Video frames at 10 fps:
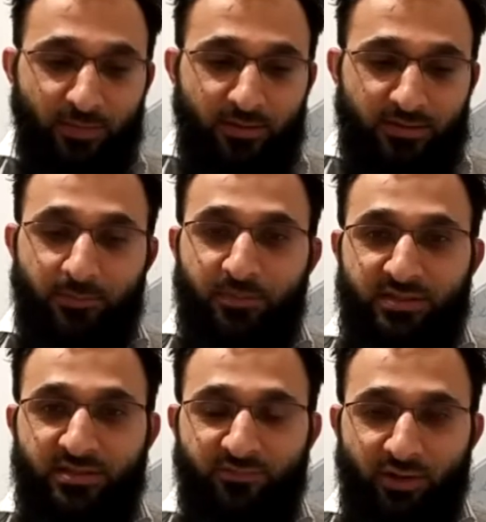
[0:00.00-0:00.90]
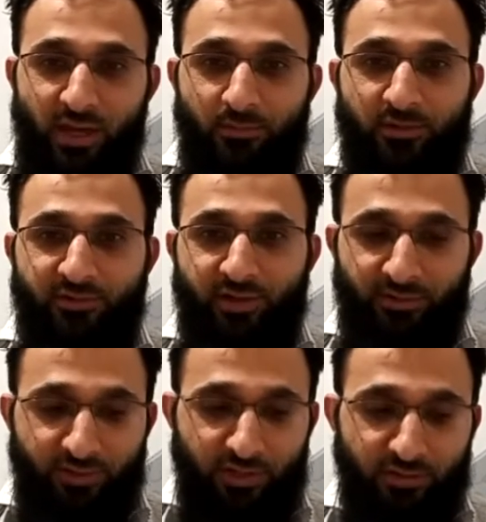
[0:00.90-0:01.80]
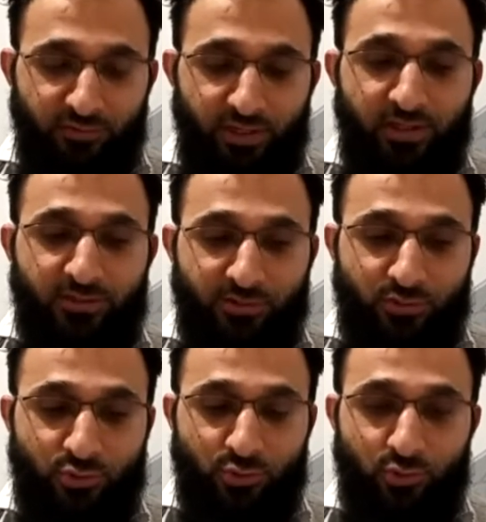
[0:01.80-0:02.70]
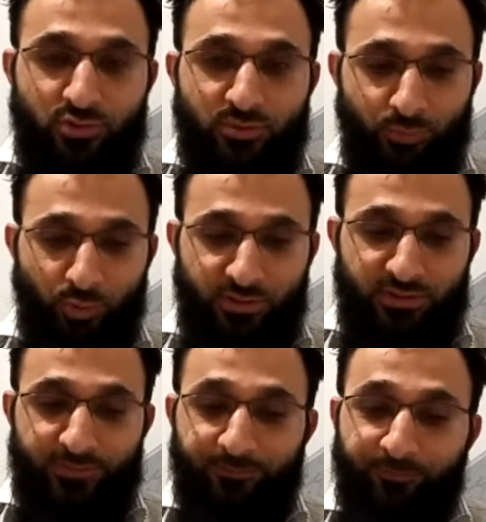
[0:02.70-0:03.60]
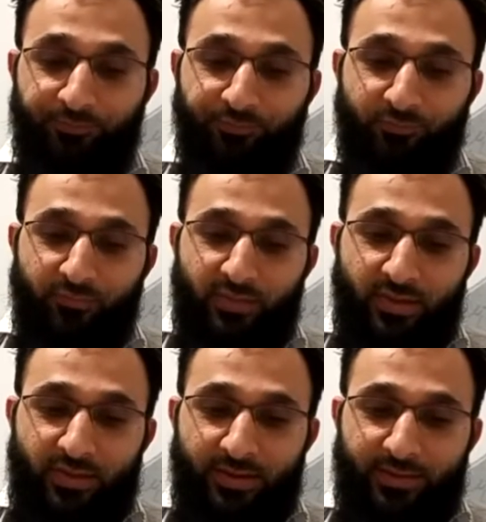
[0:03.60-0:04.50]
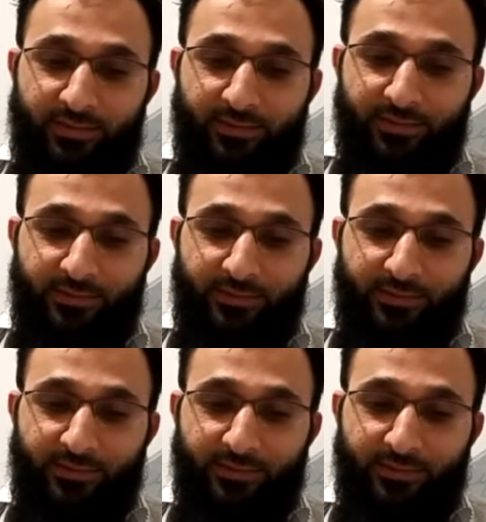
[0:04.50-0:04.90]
some basic vocabulary related to sports, and